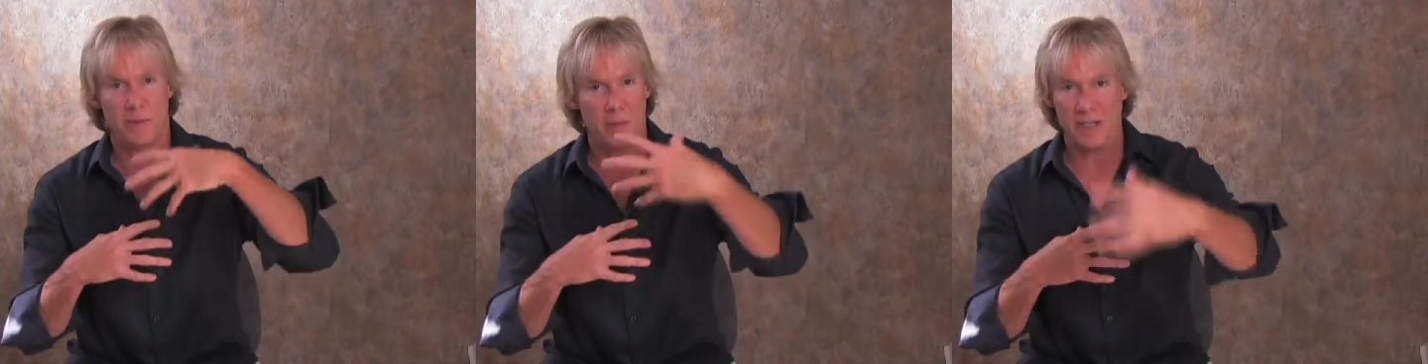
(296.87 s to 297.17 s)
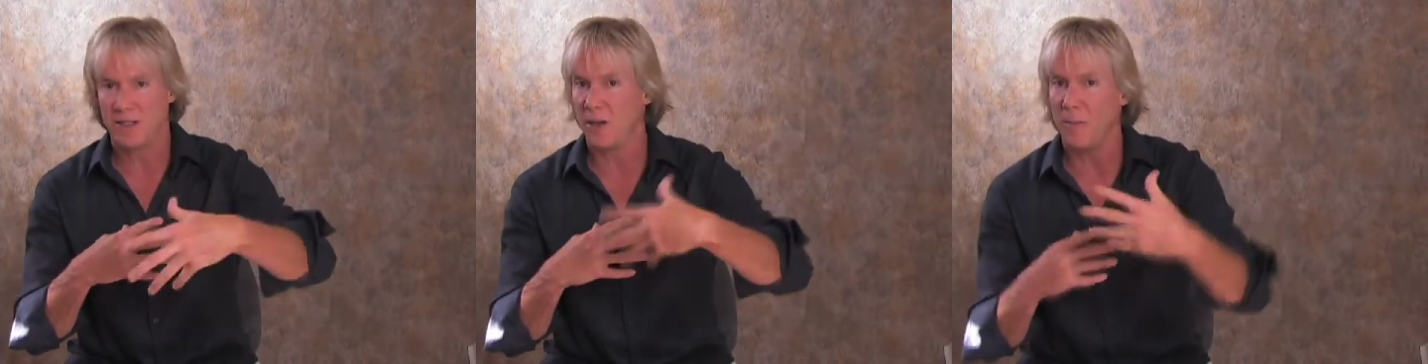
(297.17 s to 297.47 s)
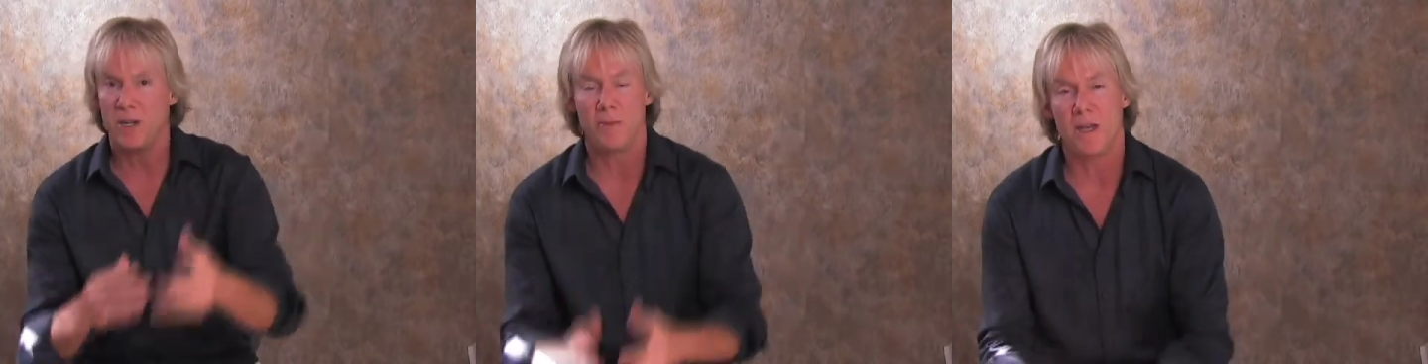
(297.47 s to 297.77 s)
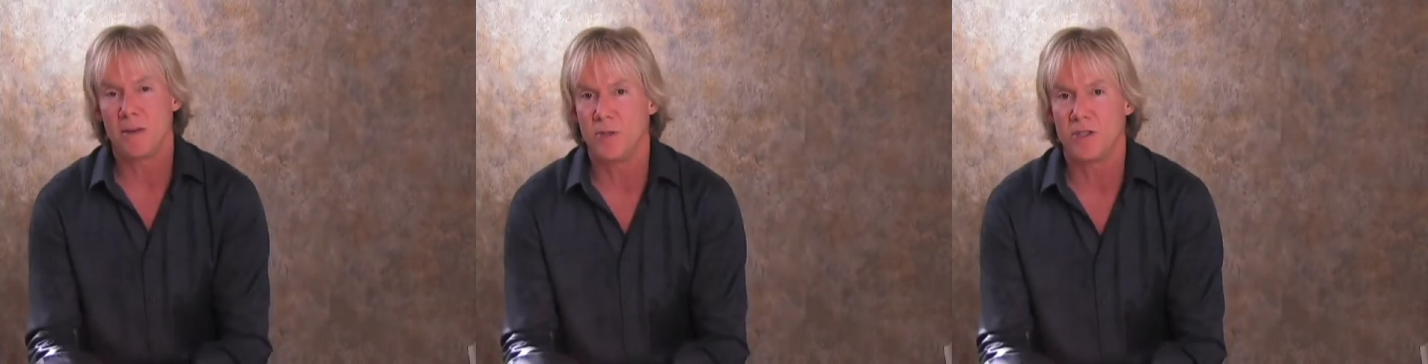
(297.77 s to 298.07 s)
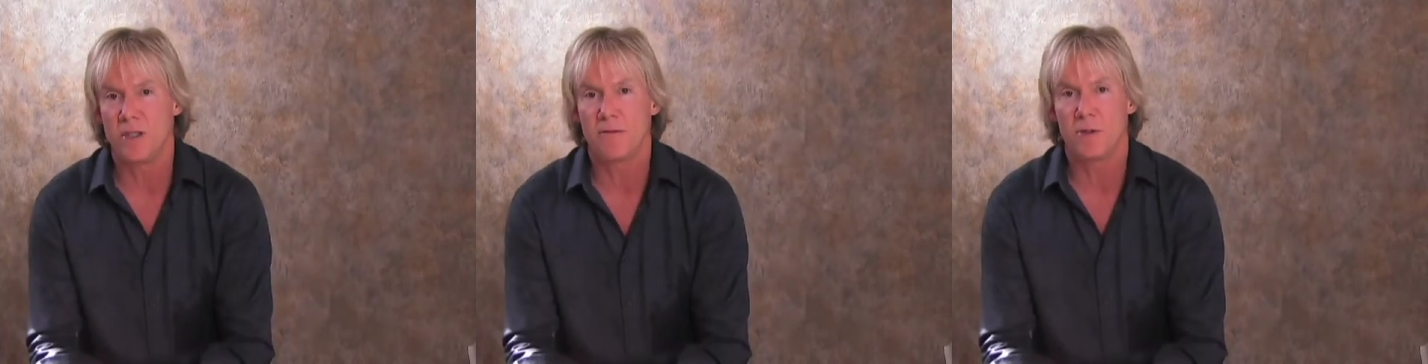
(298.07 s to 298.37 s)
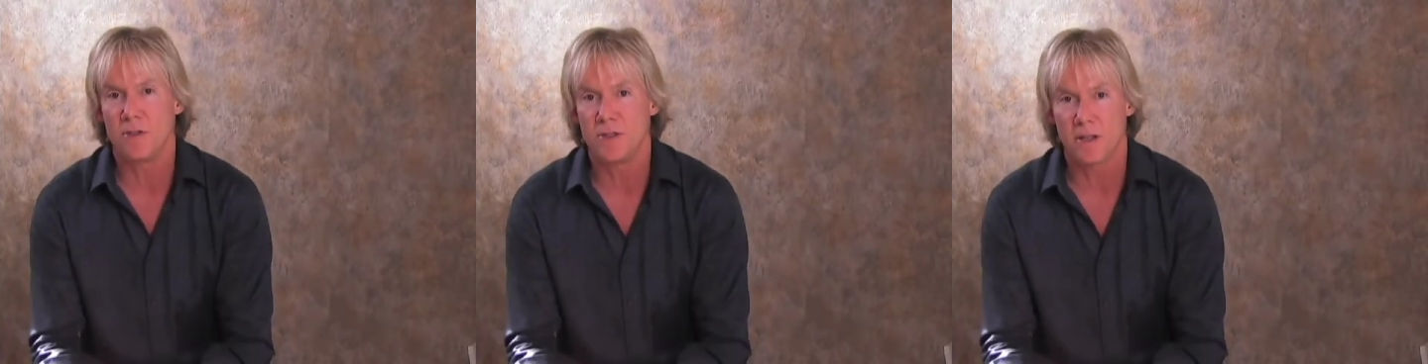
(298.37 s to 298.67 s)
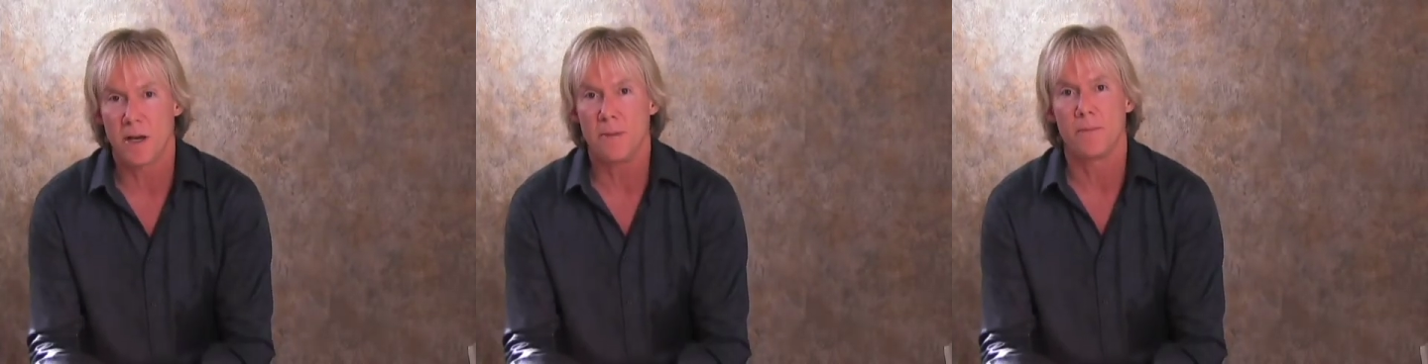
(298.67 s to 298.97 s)
basically a money-making machine for years to
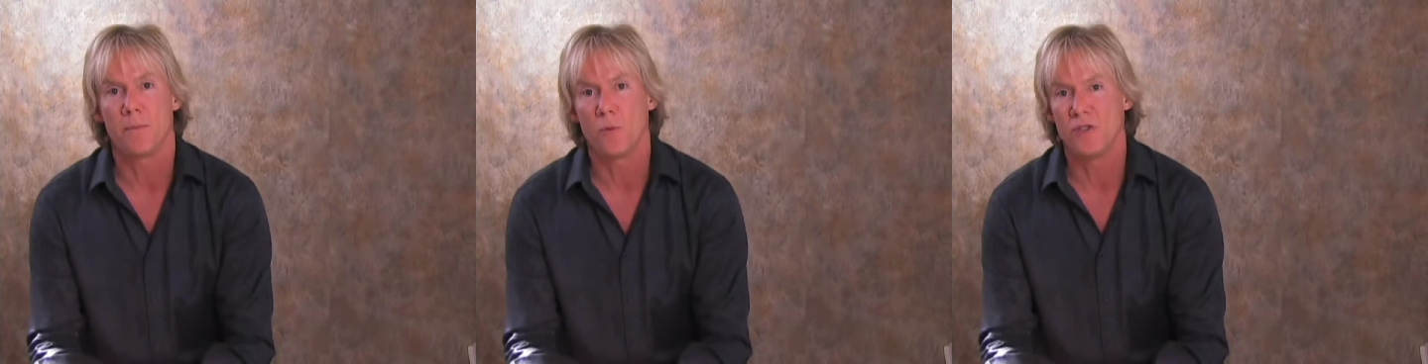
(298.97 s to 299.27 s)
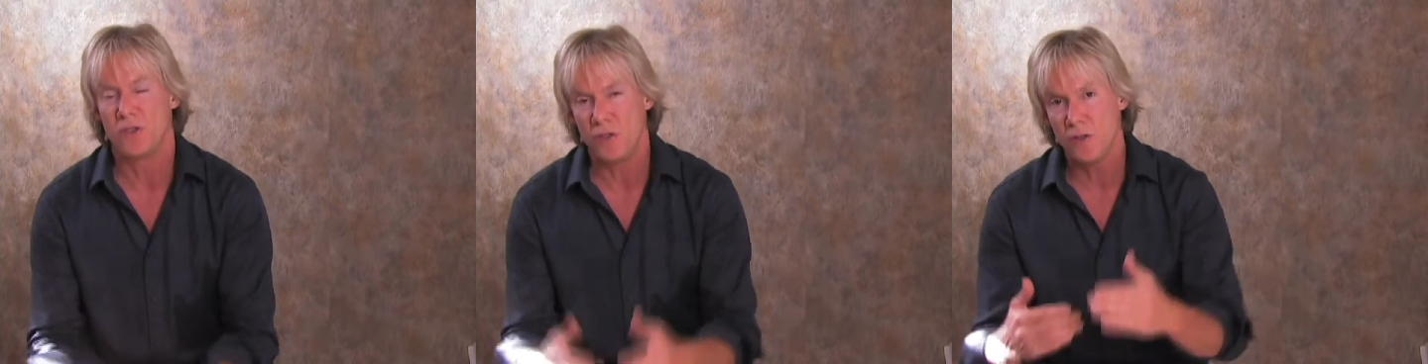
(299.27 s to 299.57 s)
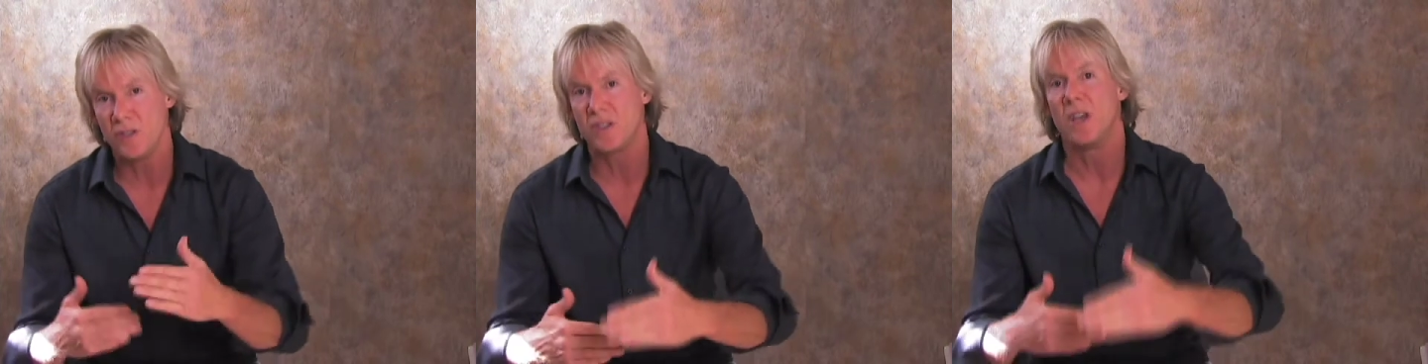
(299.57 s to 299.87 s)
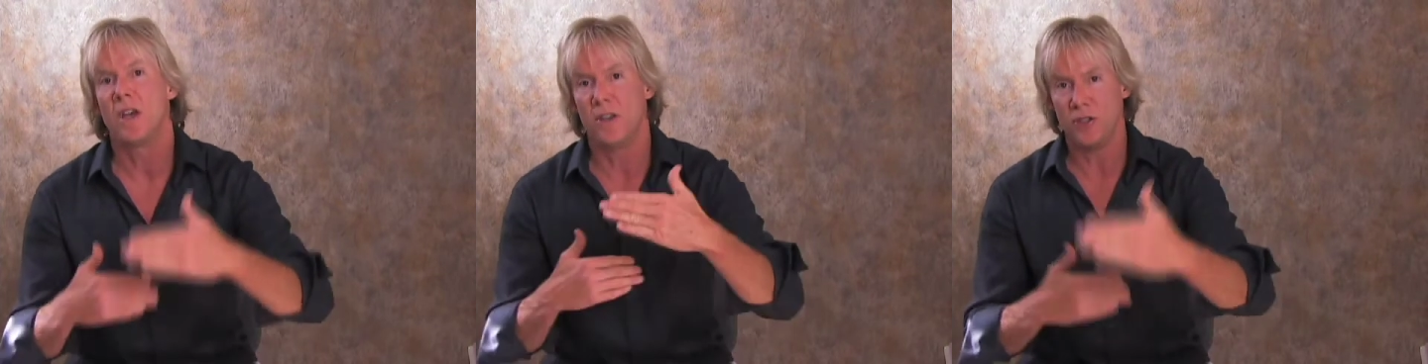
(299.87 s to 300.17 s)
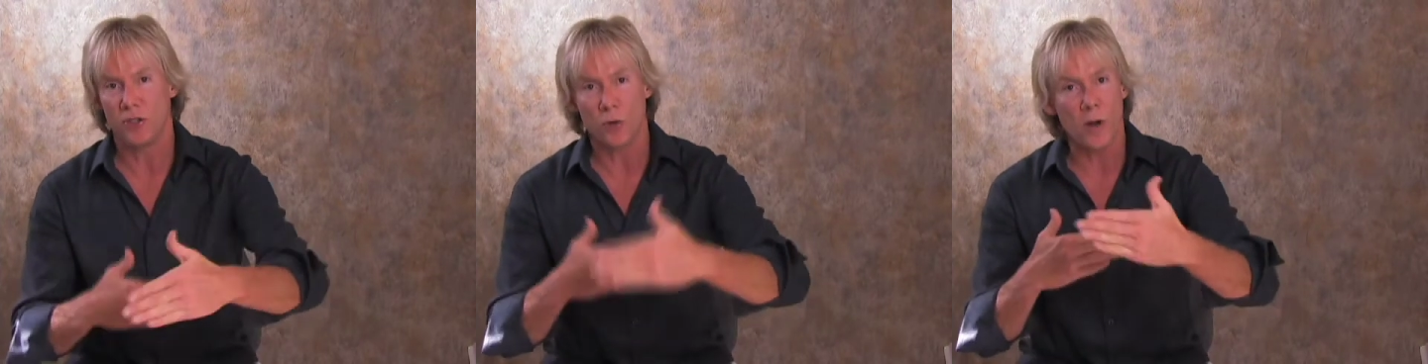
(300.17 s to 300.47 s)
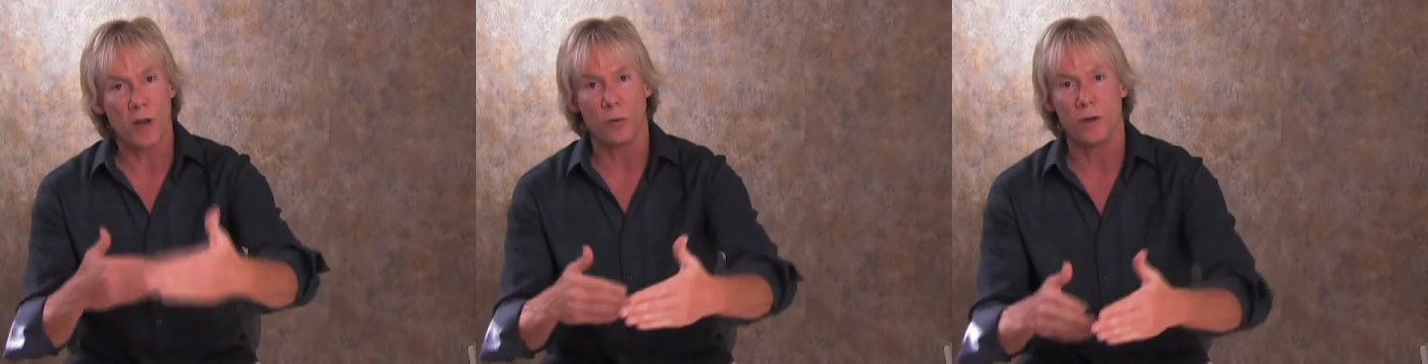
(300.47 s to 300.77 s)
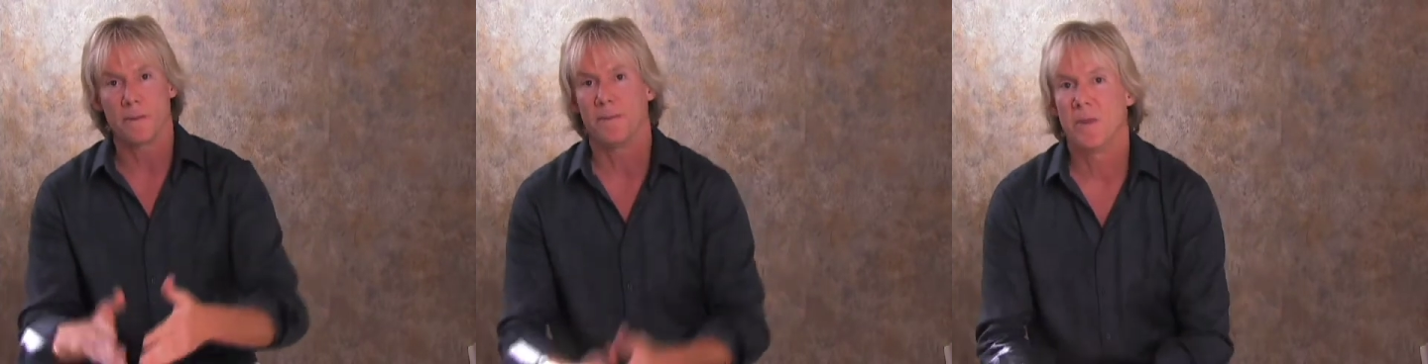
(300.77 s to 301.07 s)
come once you do this initial
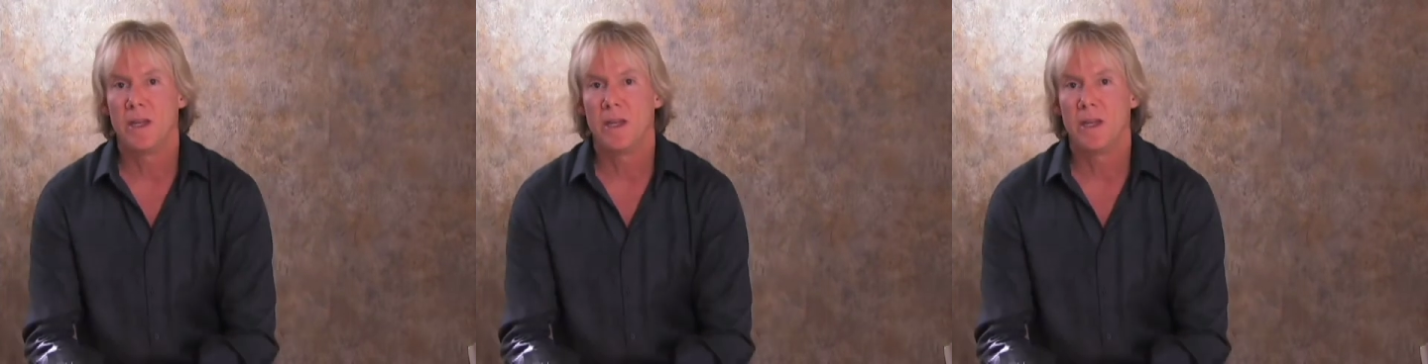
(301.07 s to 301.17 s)
groundwork.